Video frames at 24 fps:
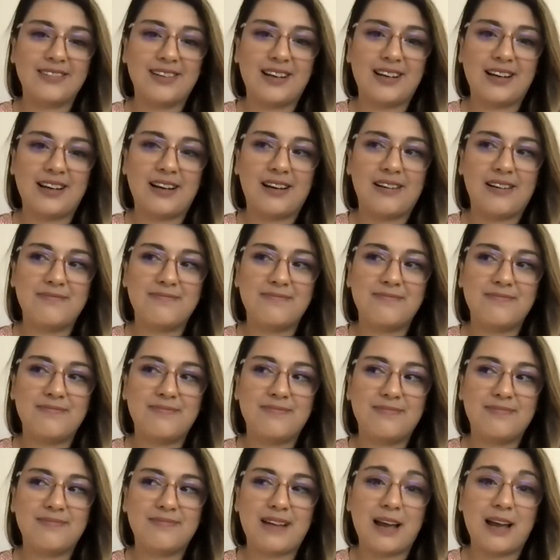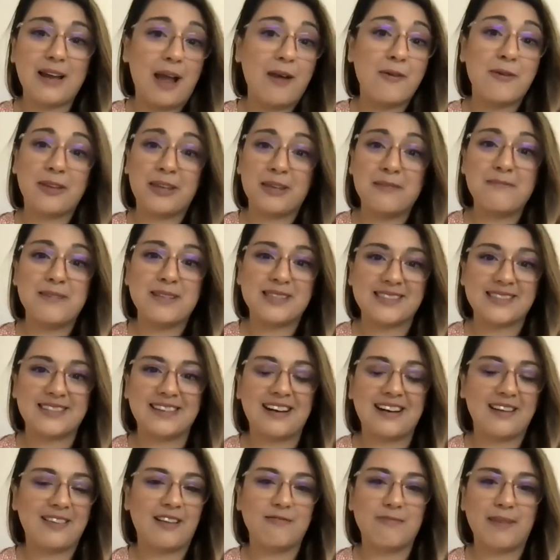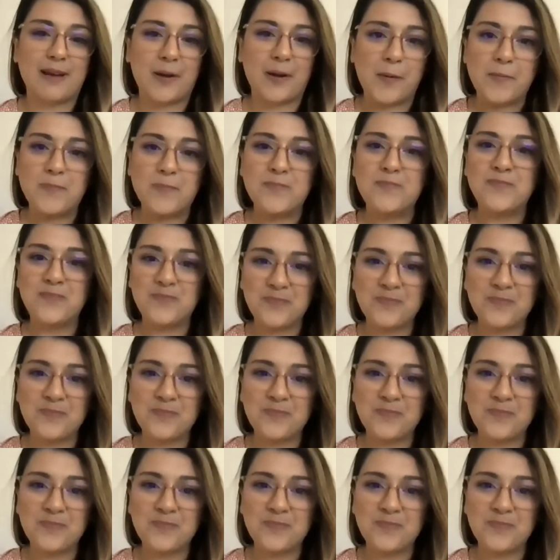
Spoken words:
I really miss it. I love my home.